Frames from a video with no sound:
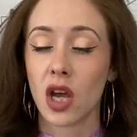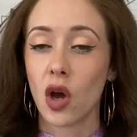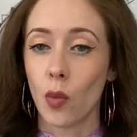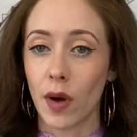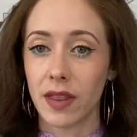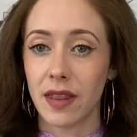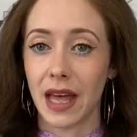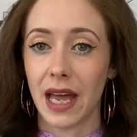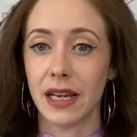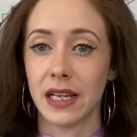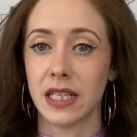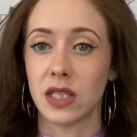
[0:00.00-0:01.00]
whether
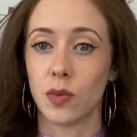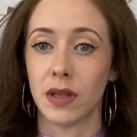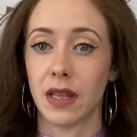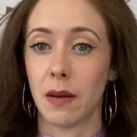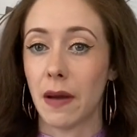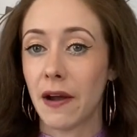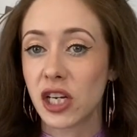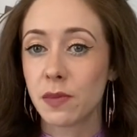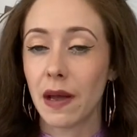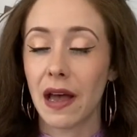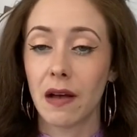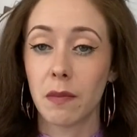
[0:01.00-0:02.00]
that is with a marriage
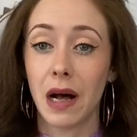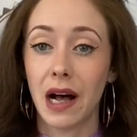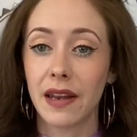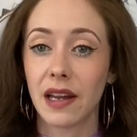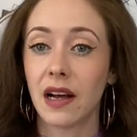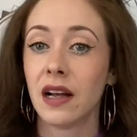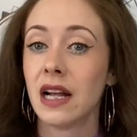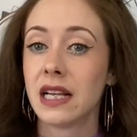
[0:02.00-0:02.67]
partner,